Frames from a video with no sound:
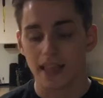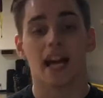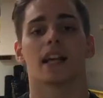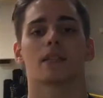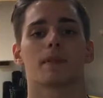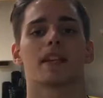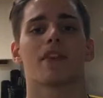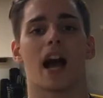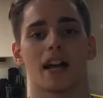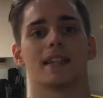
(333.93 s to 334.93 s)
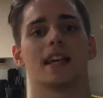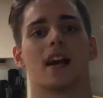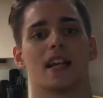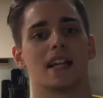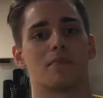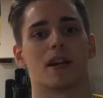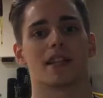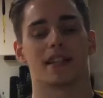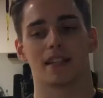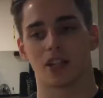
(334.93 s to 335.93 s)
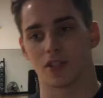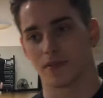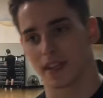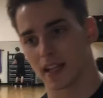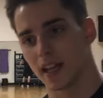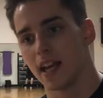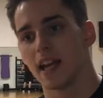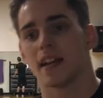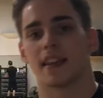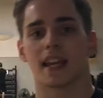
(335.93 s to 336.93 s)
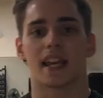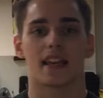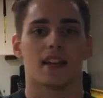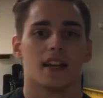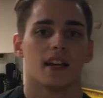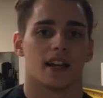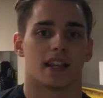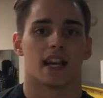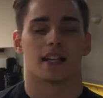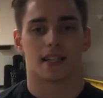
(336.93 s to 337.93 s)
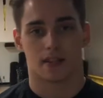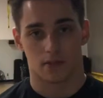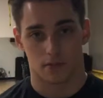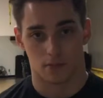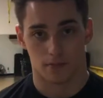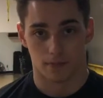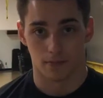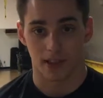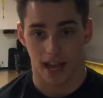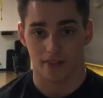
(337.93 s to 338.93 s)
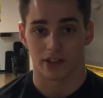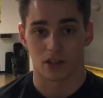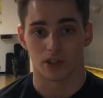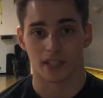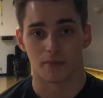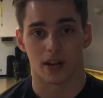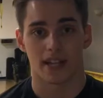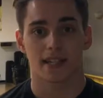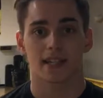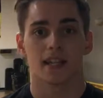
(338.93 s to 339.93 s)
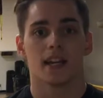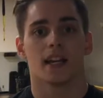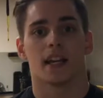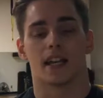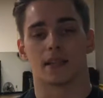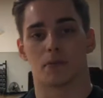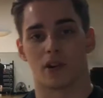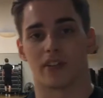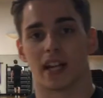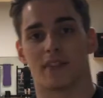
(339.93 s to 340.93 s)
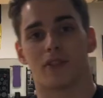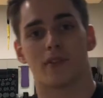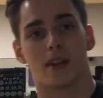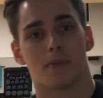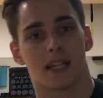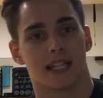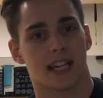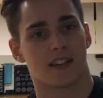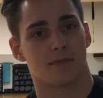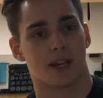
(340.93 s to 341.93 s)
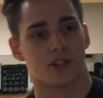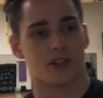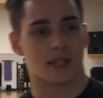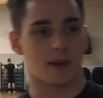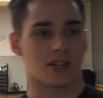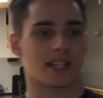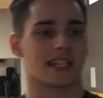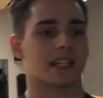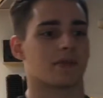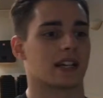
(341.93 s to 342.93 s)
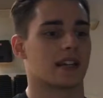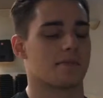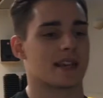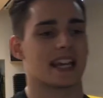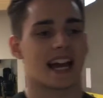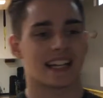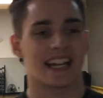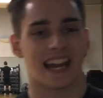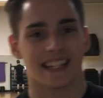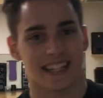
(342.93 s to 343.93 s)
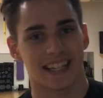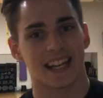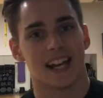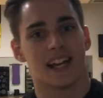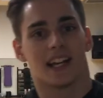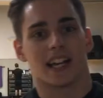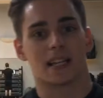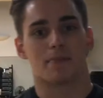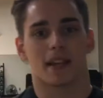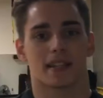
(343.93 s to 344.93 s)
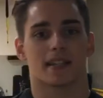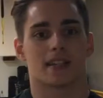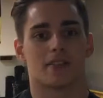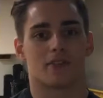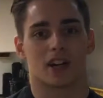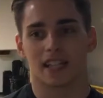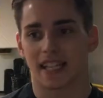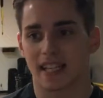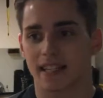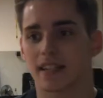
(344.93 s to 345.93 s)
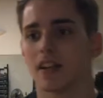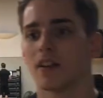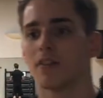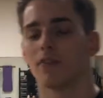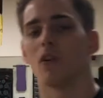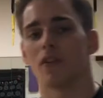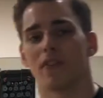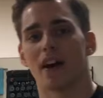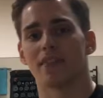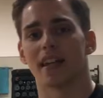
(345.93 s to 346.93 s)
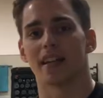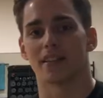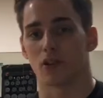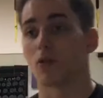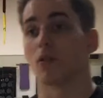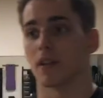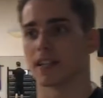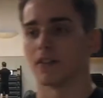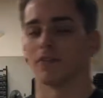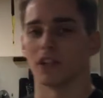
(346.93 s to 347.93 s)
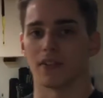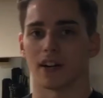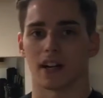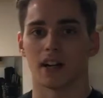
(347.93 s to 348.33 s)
the specific icy hot knee braces, just with the heat and the icing with having the whole knee braced is perfect. And for rehabilitative measures, especially because this one can be kind of nasty, it's best to, for at least 4 or 5 days or until fully